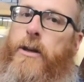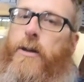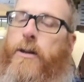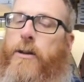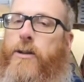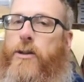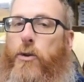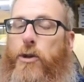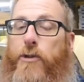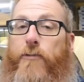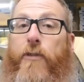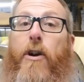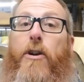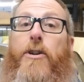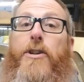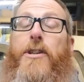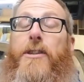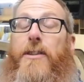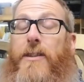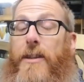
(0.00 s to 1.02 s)
So as far
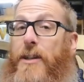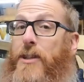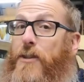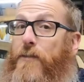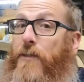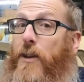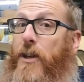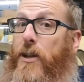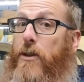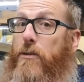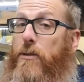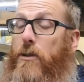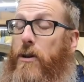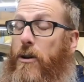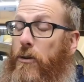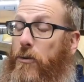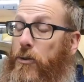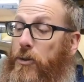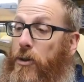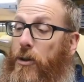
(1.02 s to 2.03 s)
as this video
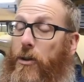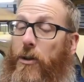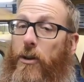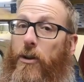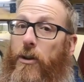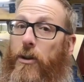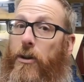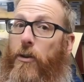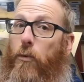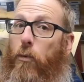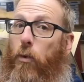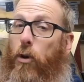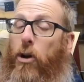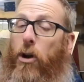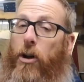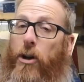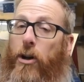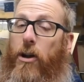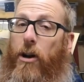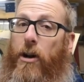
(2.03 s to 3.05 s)
goes we're
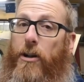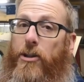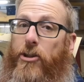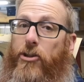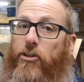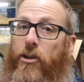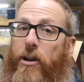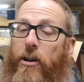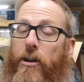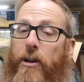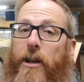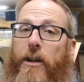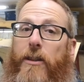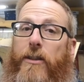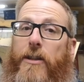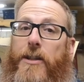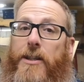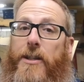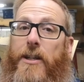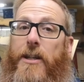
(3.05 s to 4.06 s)
gonna concentrate on getting
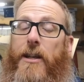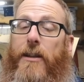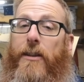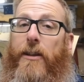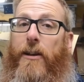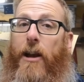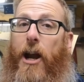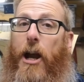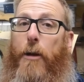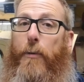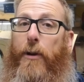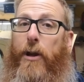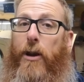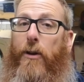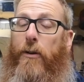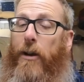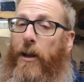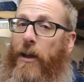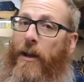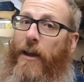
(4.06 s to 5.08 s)
the seat and the carpet
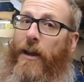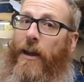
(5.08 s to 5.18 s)
out